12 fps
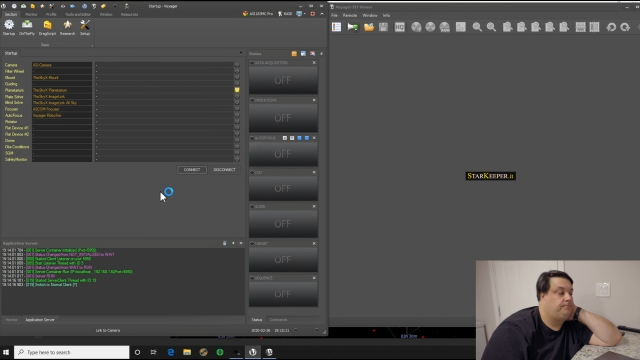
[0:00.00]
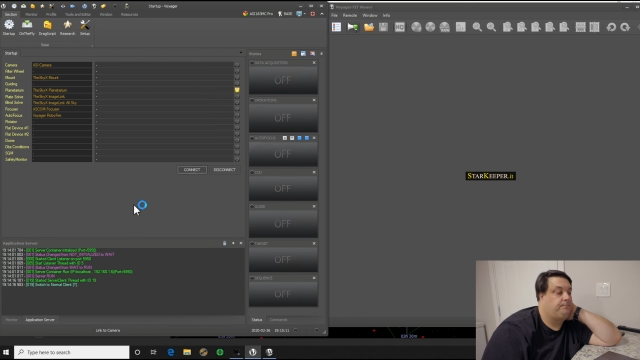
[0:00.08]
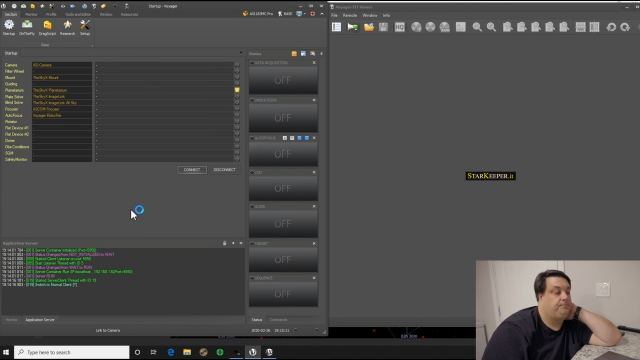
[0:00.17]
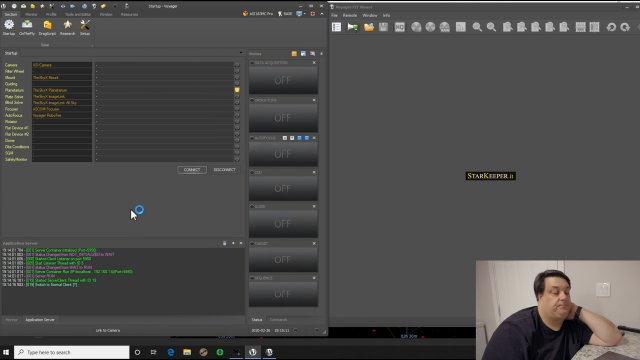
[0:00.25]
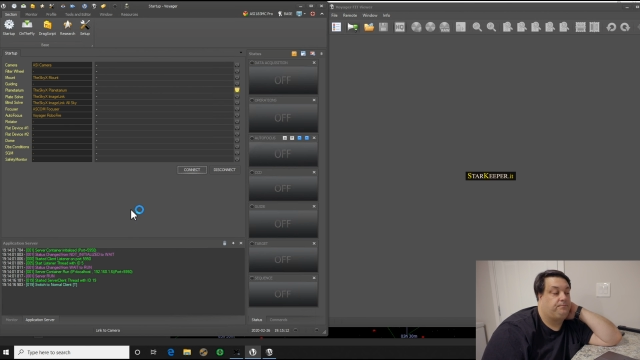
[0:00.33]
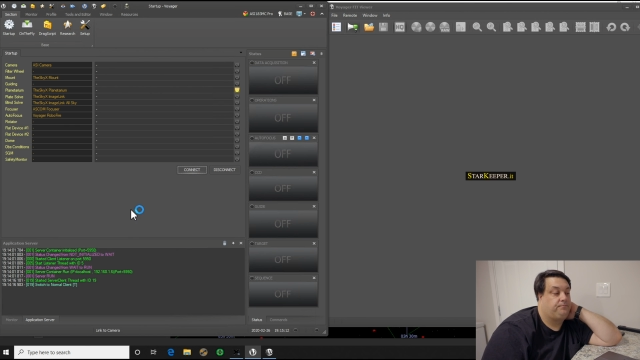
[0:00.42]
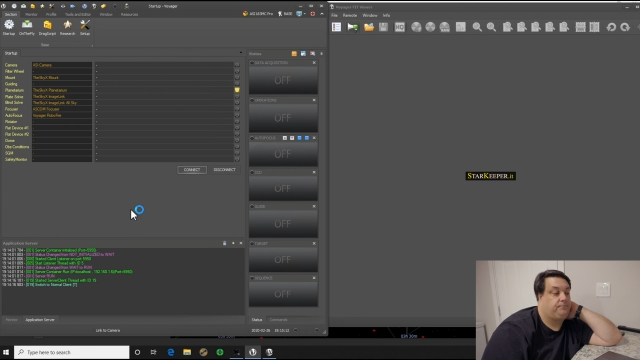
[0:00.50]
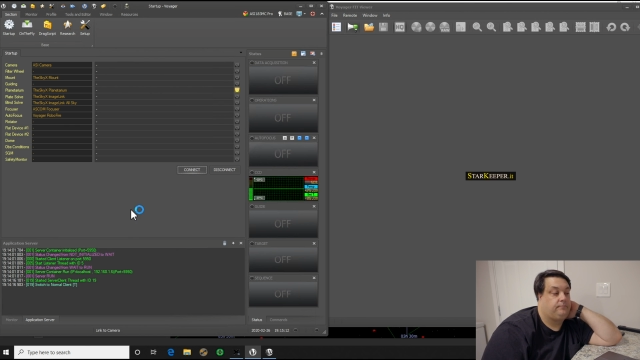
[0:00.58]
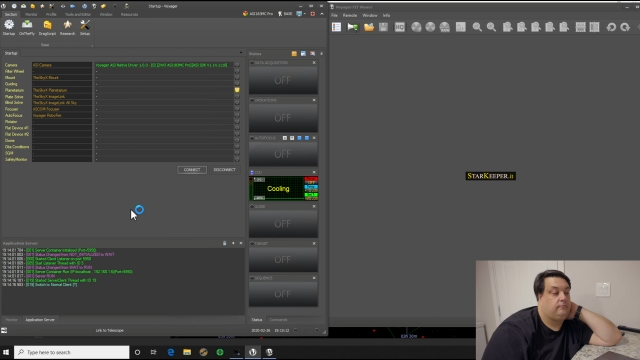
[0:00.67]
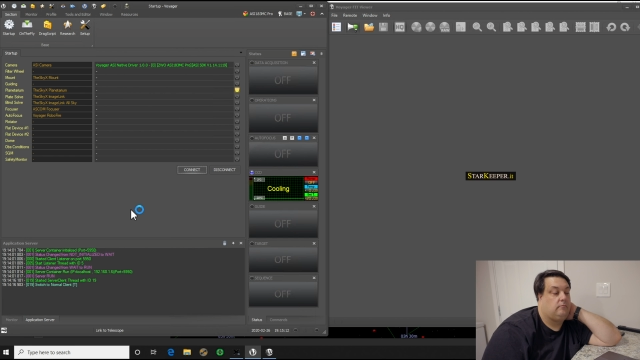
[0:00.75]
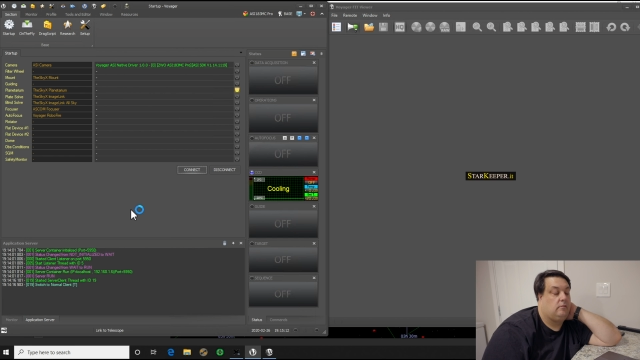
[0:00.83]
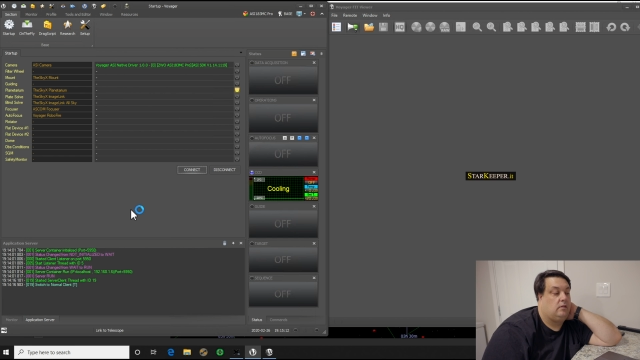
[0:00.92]

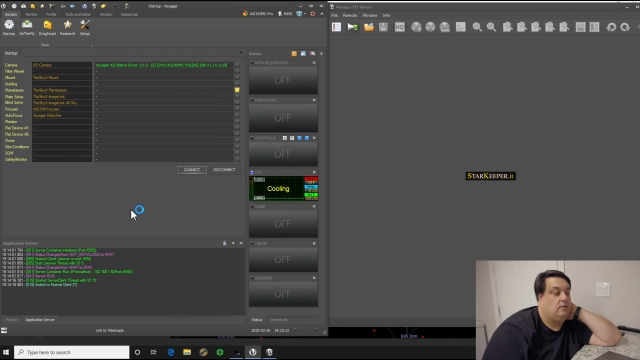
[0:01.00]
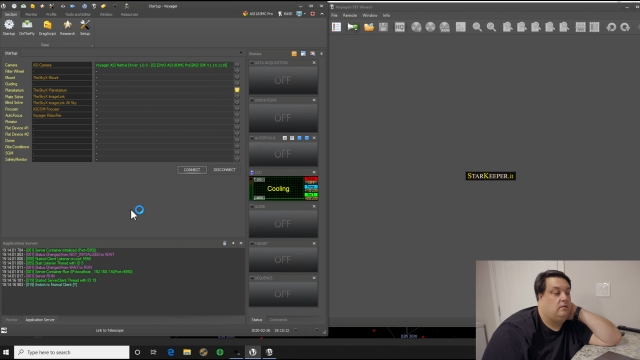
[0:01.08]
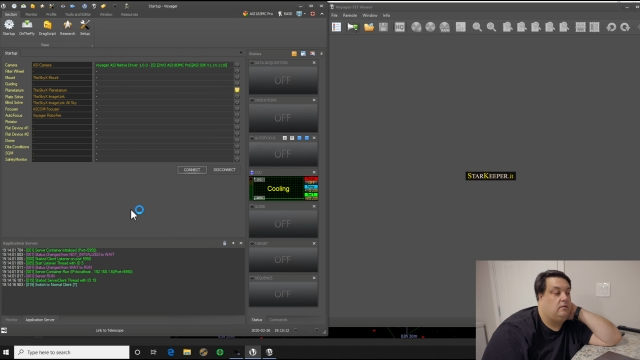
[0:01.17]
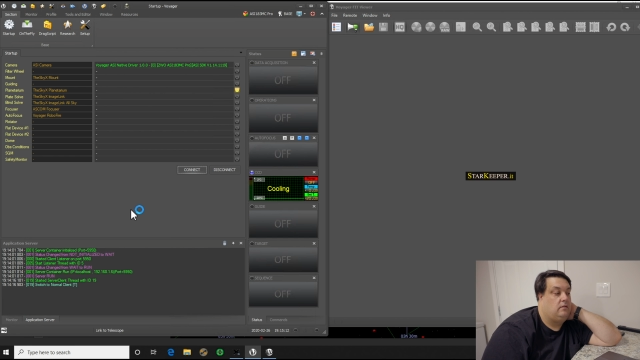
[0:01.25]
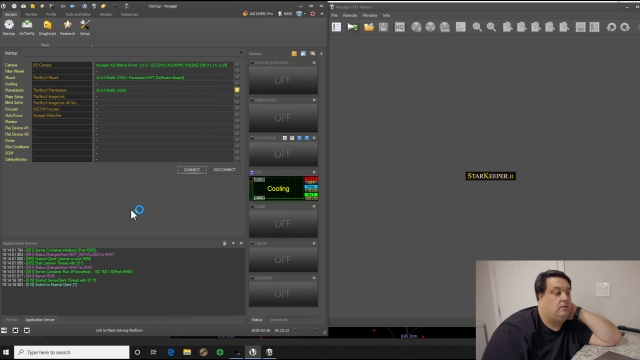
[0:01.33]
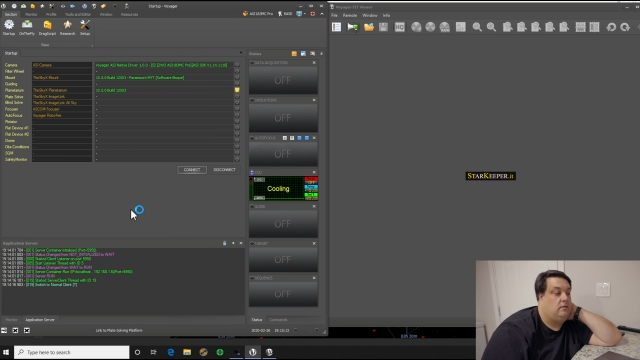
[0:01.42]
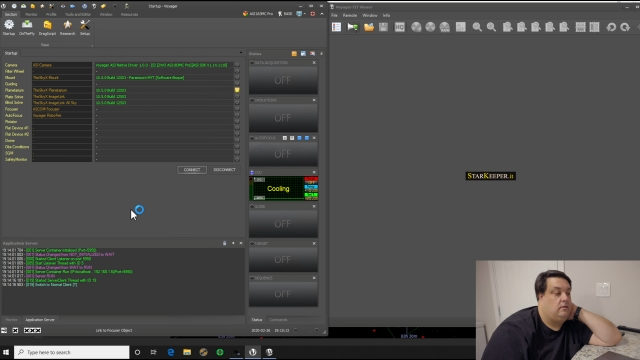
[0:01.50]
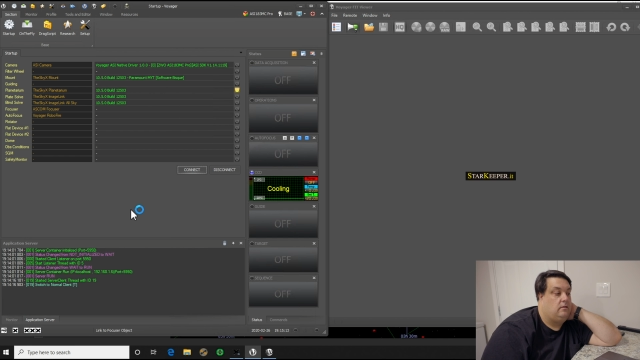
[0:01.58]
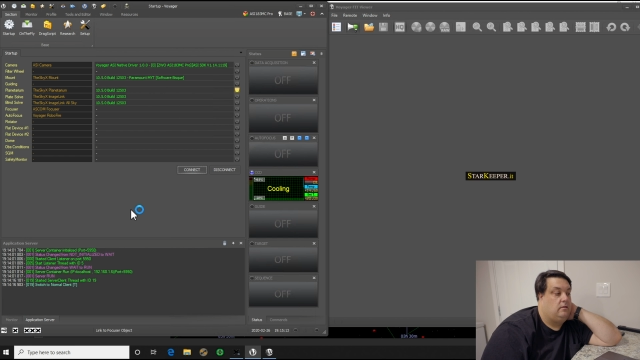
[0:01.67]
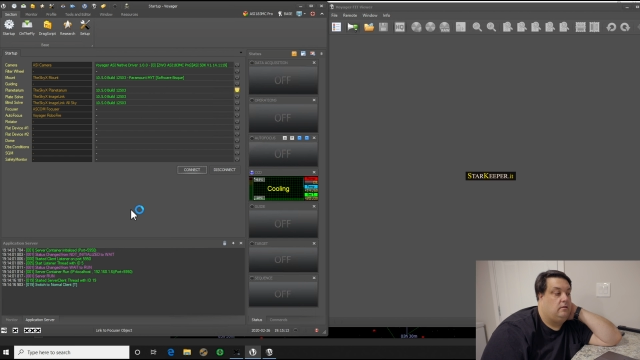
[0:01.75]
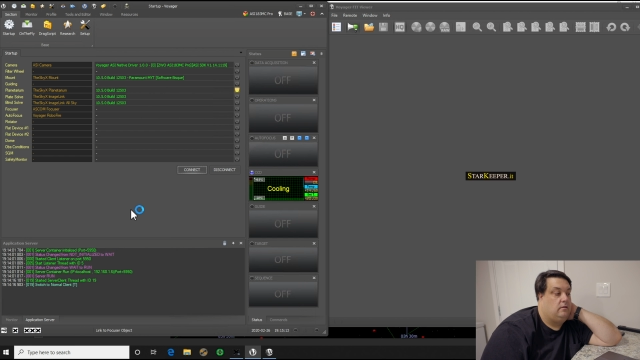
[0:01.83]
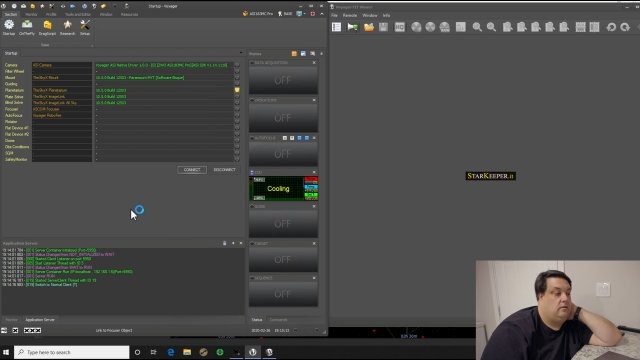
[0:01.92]

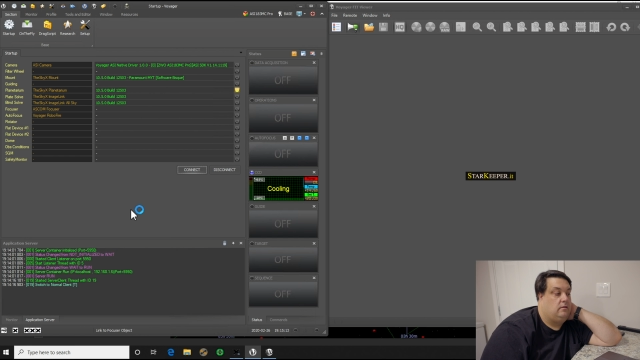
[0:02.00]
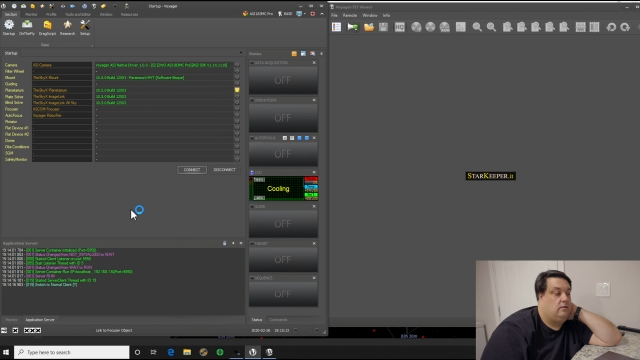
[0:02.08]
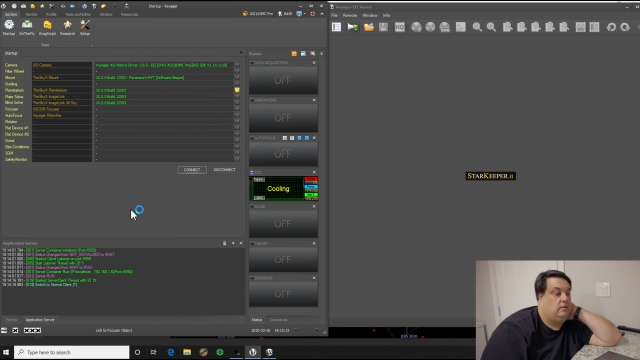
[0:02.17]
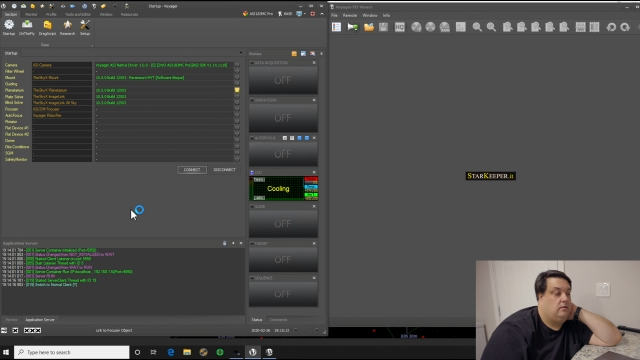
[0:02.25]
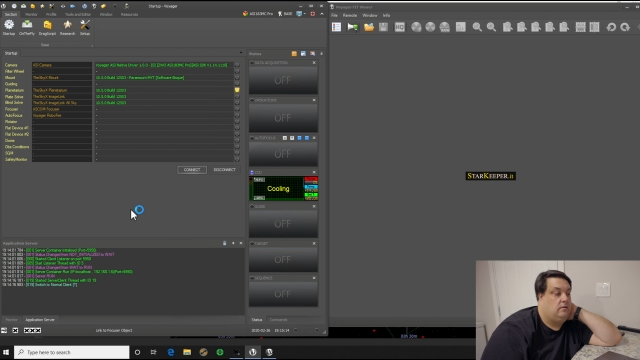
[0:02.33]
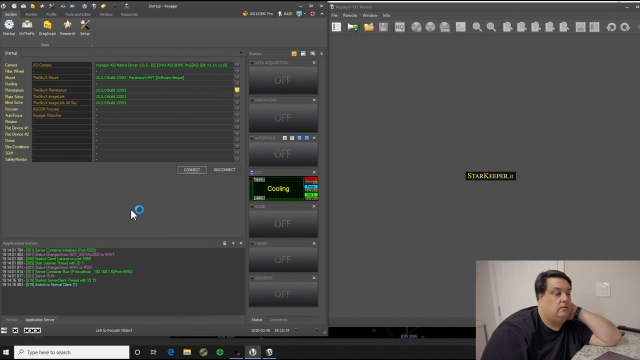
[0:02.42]
Nothing is said.